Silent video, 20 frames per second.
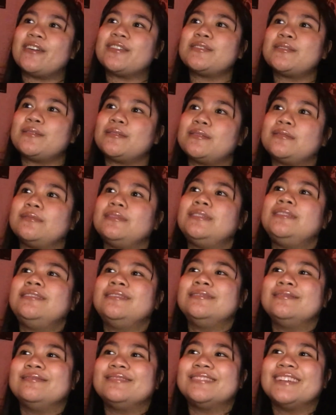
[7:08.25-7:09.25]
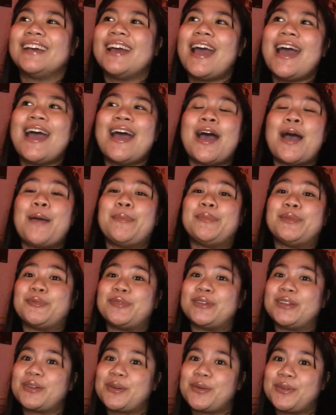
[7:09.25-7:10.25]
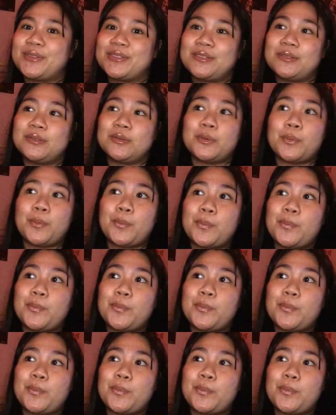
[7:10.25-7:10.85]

so I'm not really going to